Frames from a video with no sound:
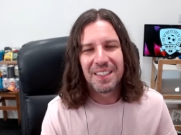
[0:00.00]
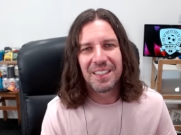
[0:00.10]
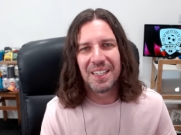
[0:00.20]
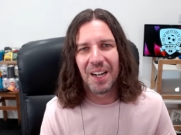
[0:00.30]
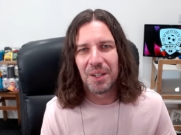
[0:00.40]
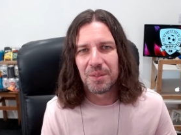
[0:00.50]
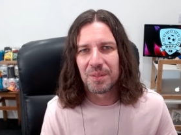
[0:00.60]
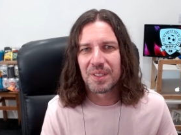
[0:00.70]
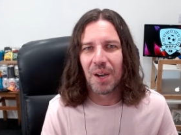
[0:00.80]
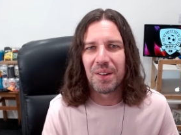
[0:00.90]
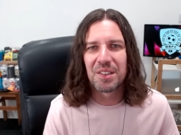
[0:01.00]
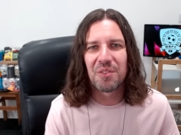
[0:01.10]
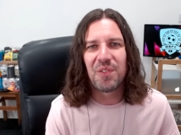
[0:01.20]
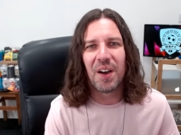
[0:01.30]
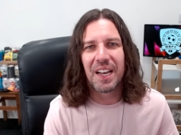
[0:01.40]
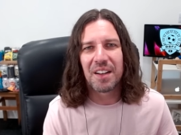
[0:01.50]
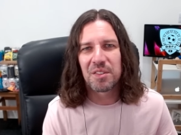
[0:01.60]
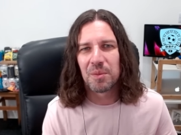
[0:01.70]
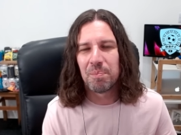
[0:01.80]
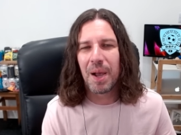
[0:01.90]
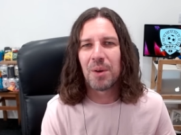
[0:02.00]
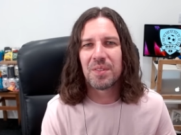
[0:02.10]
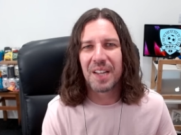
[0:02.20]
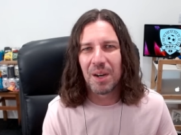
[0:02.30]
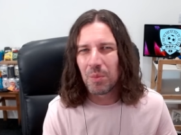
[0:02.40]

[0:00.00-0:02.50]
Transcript: you know, go into financial meltdown?